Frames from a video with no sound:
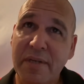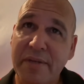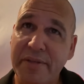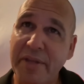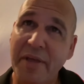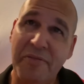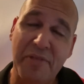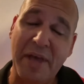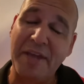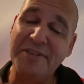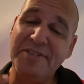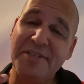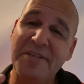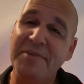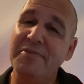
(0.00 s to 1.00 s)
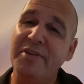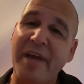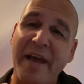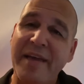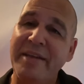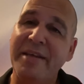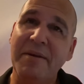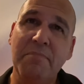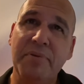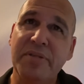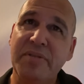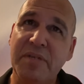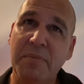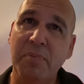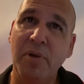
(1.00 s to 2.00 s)
yet that deviating
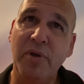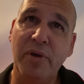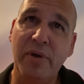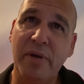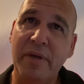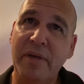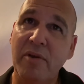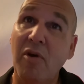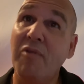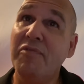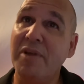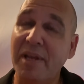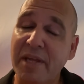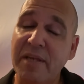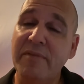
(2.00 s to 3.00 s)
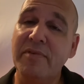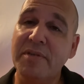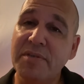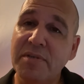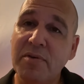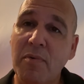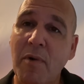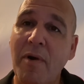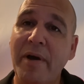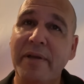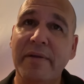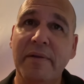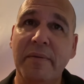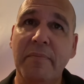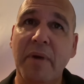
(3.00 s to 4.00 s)
busy blur can often leave us quite
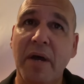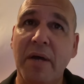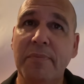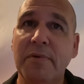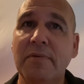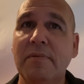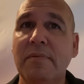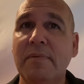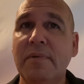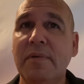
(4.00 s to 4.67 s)
immobile.